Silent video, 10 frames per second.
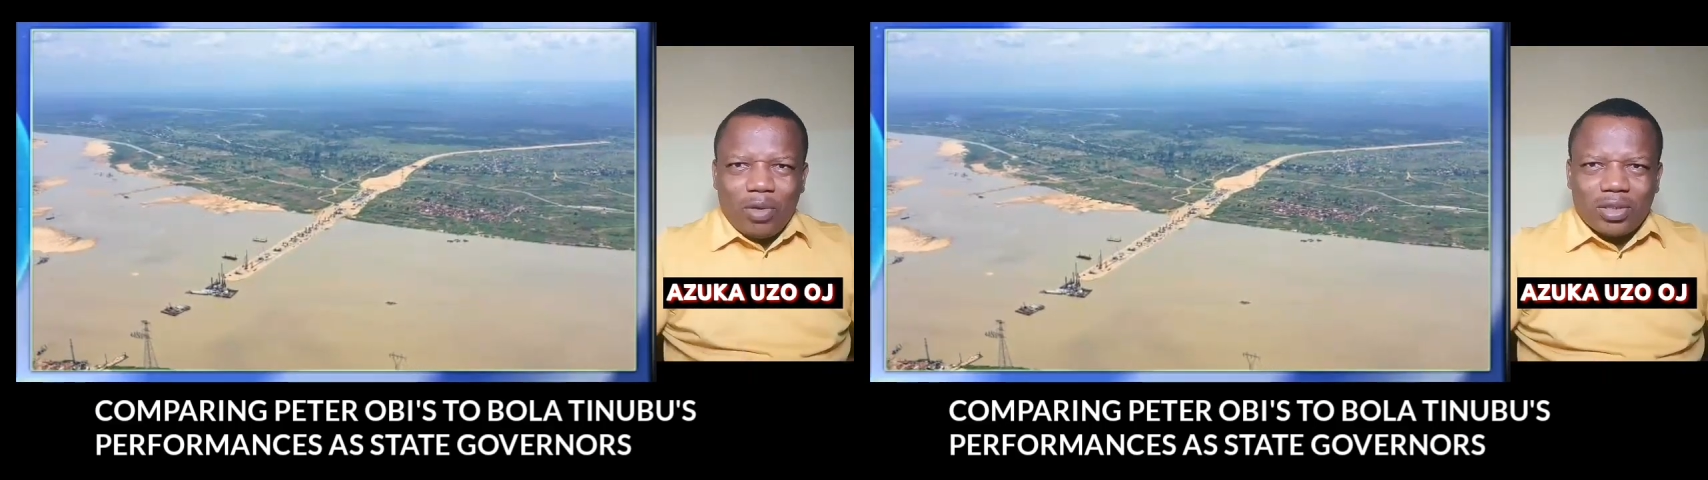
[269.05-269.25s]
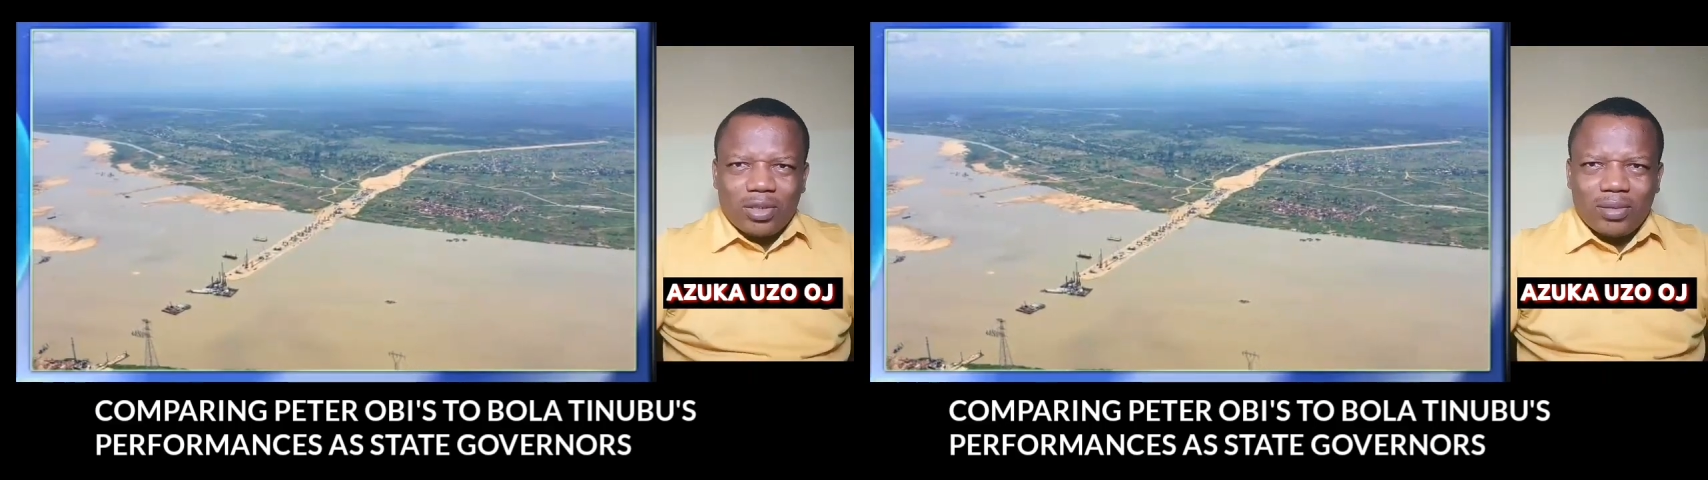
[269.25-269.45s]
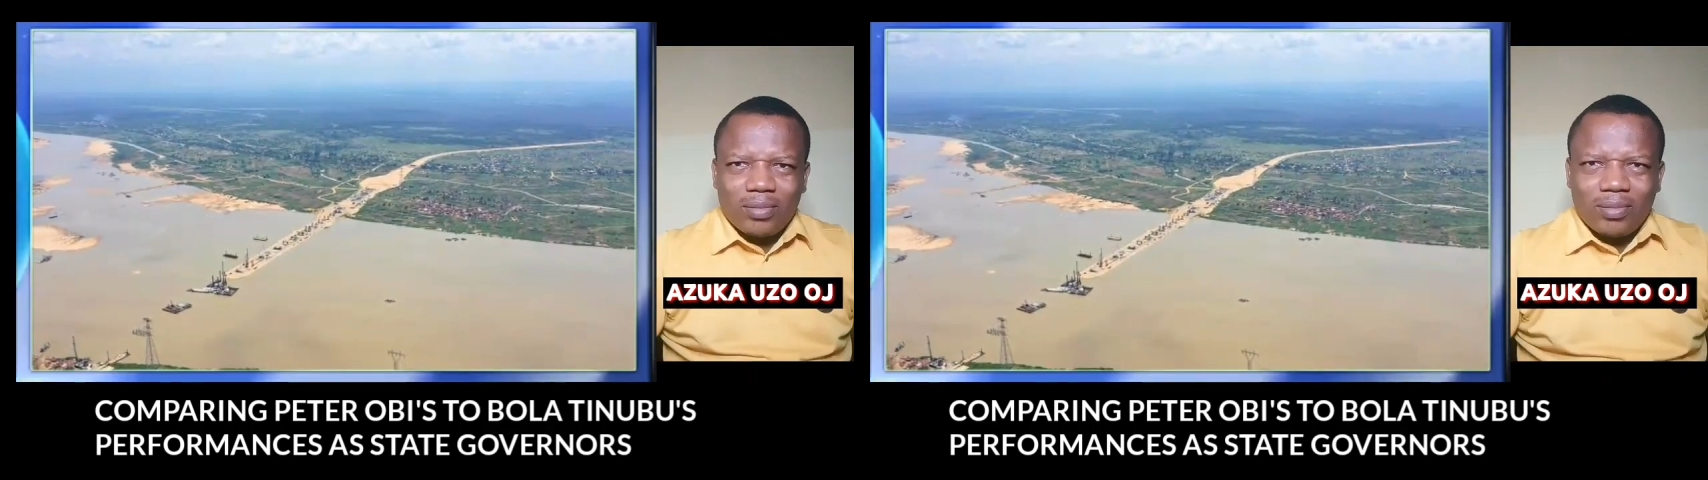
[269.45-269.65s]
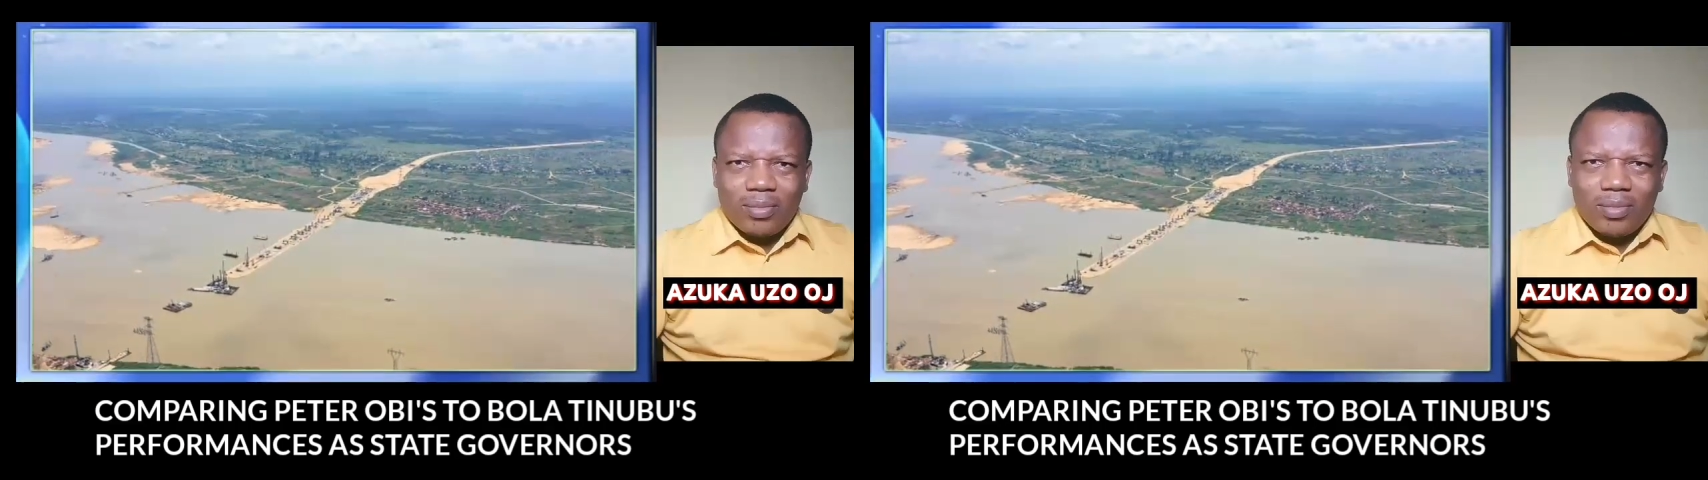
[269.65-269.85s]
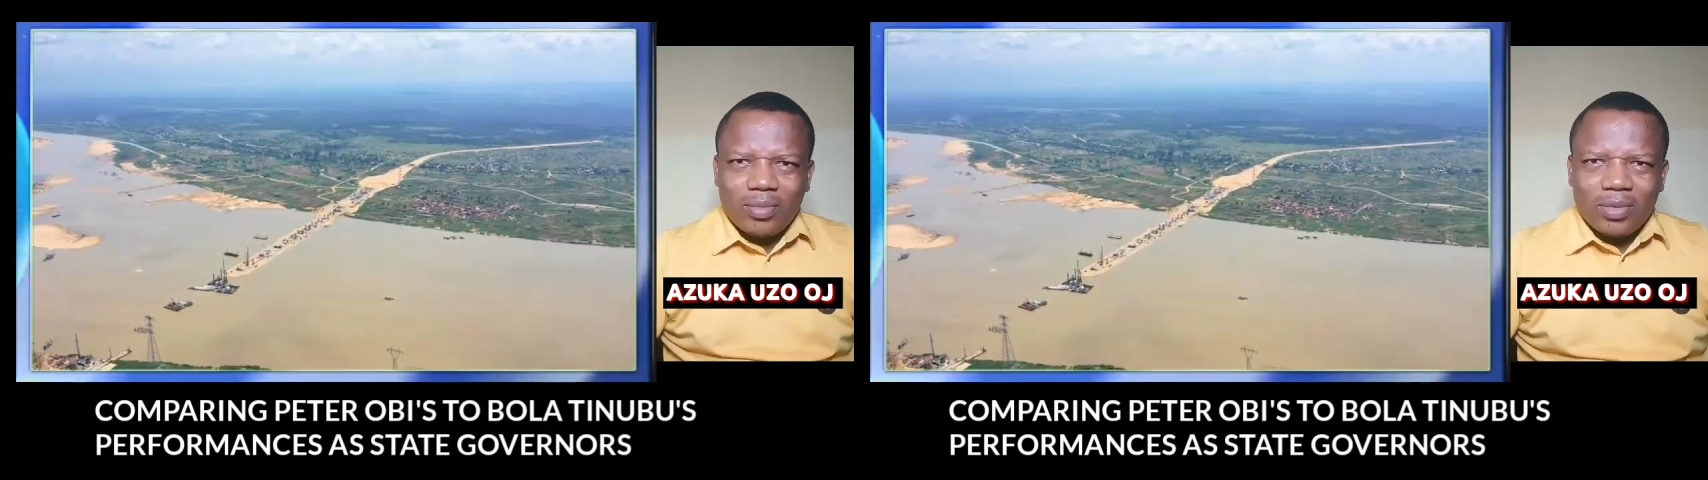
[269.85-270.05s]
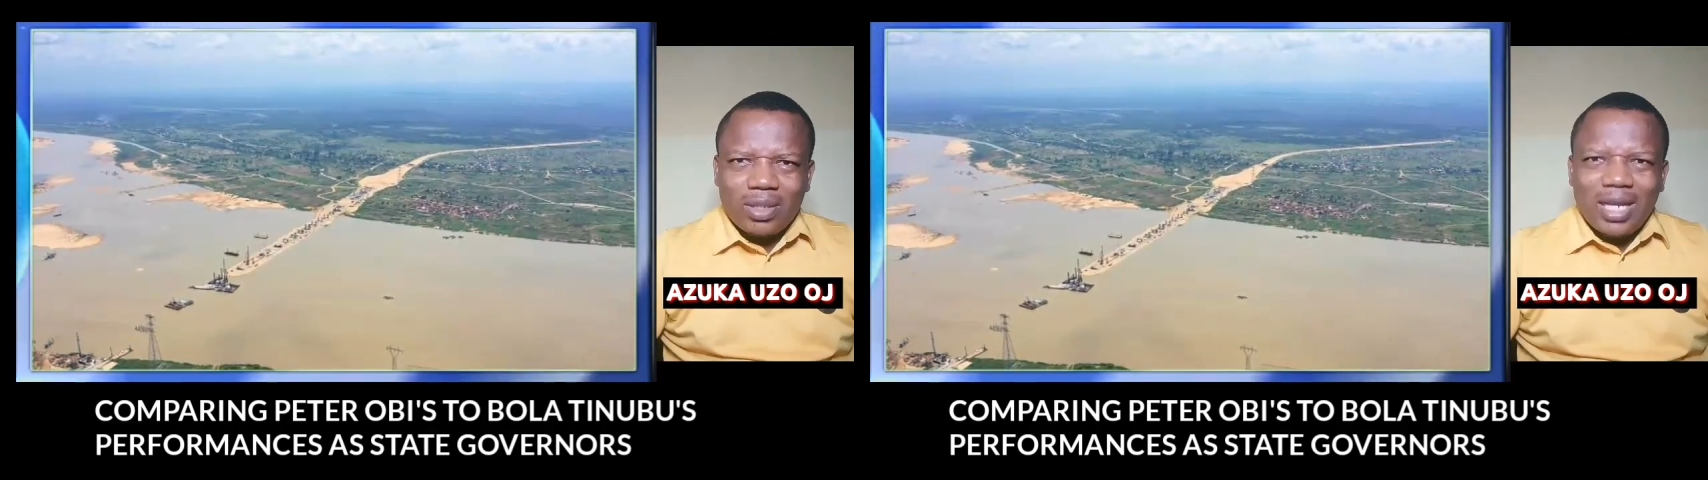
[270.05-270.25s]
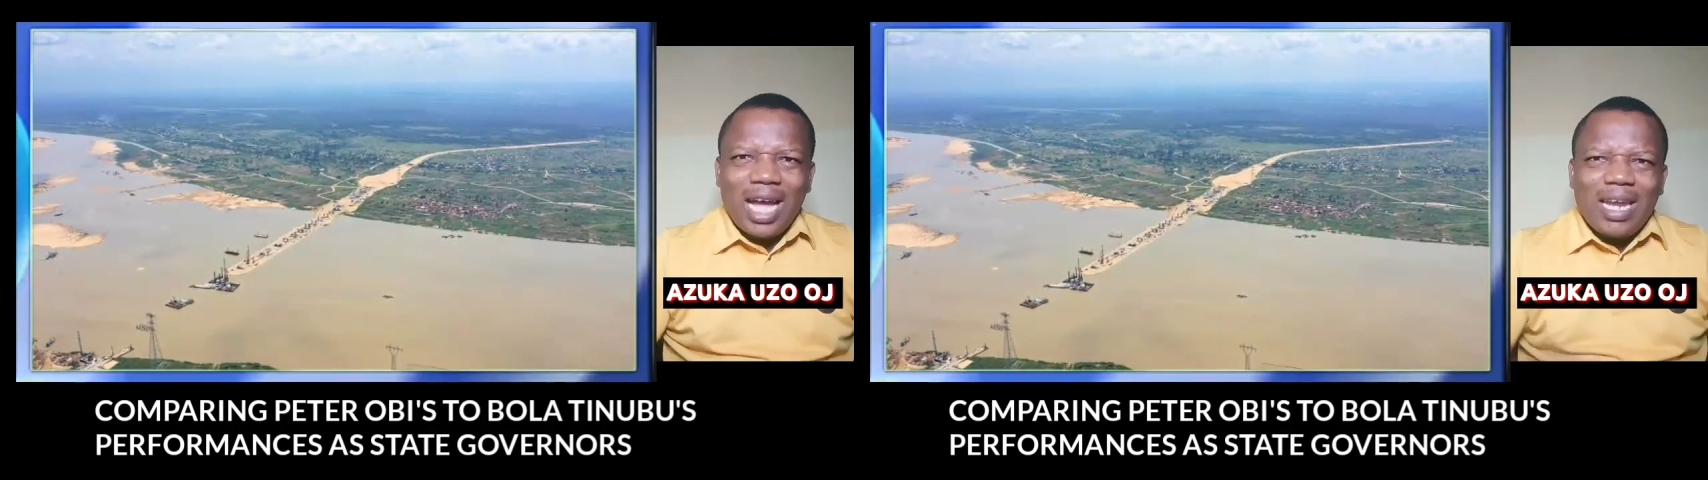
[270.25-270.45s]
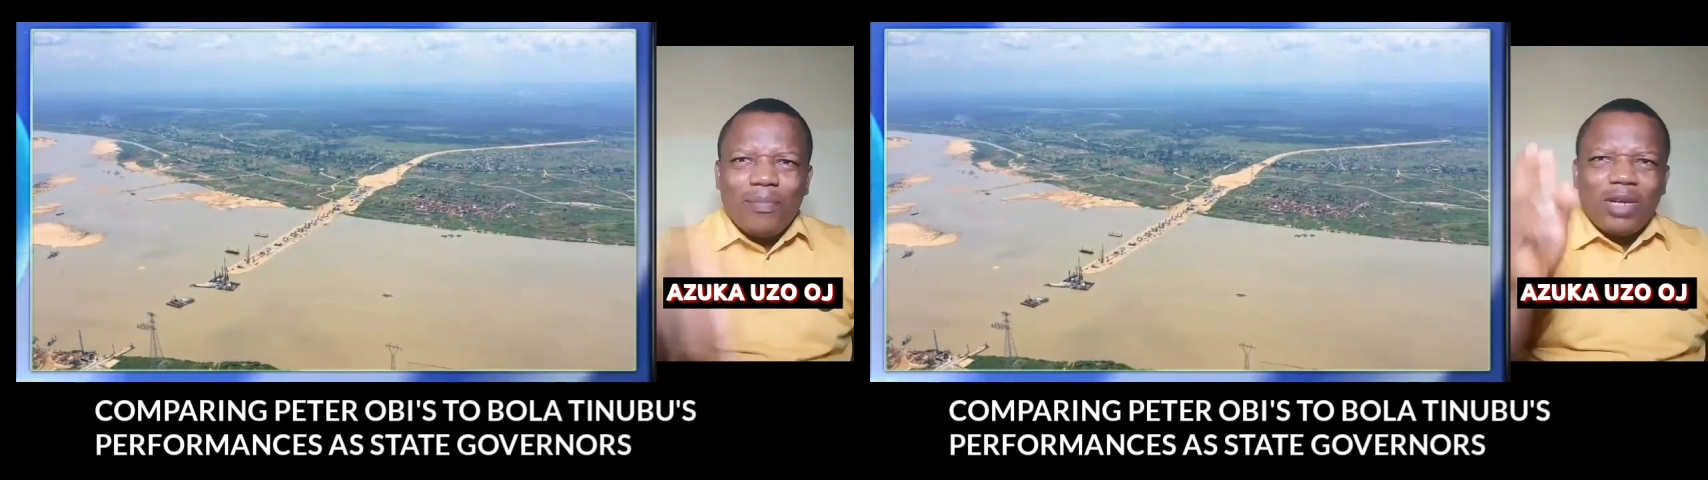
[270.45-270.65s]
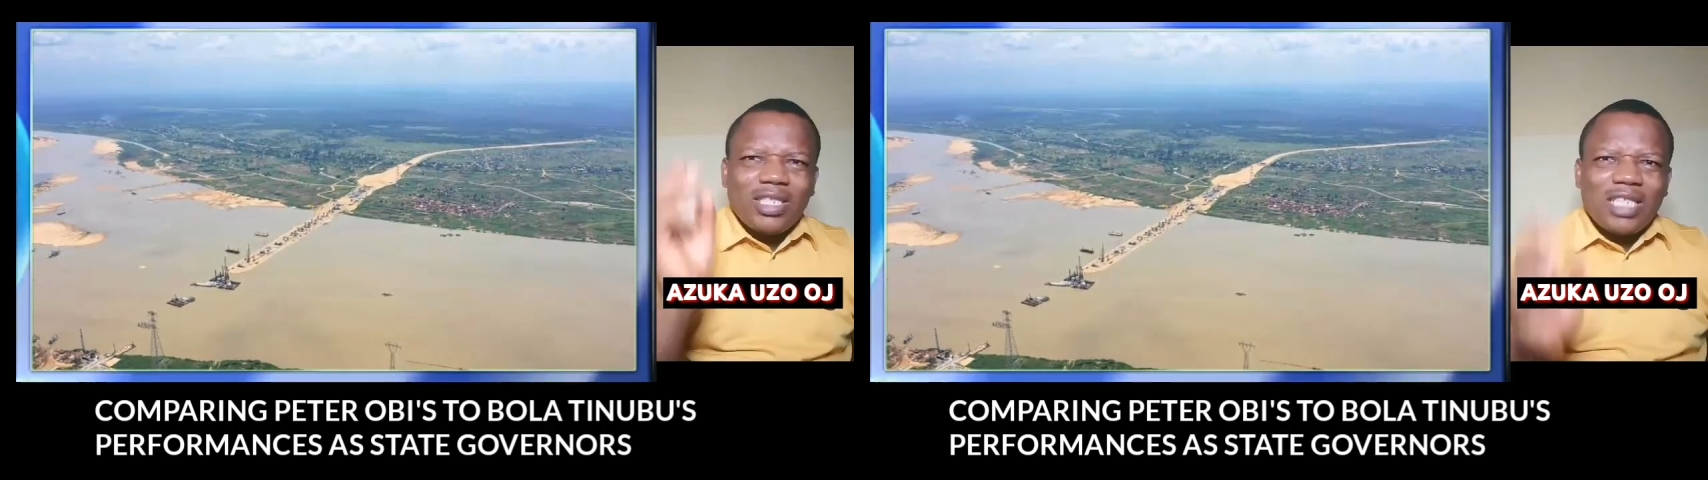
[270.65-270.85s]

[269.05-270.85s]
port. Anambra